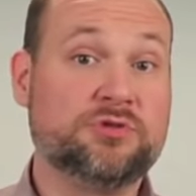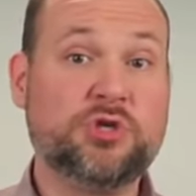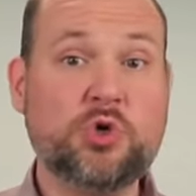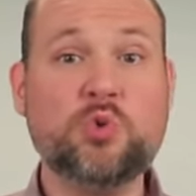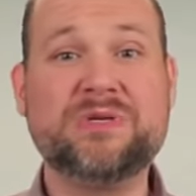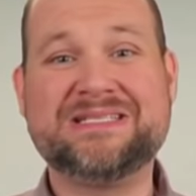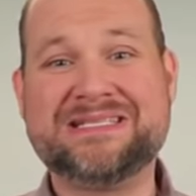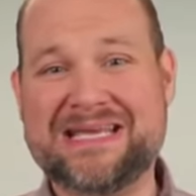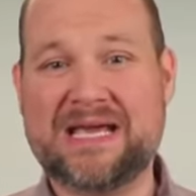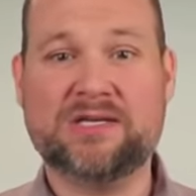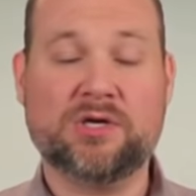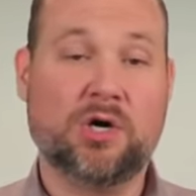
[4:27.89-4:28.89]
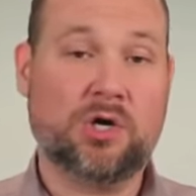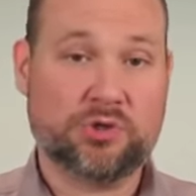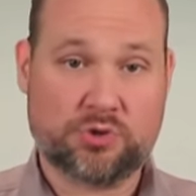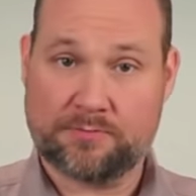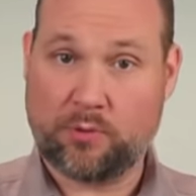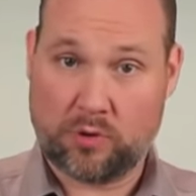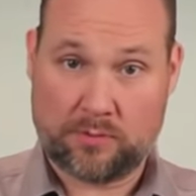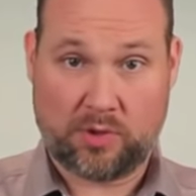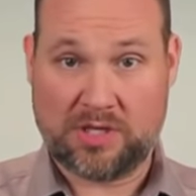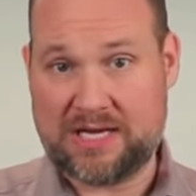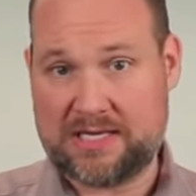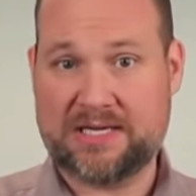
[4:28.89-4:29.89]
two distinct ultra-portable
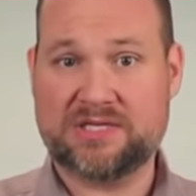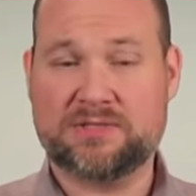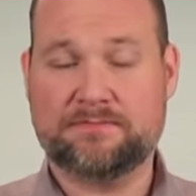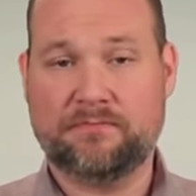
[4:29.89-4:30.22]
lines.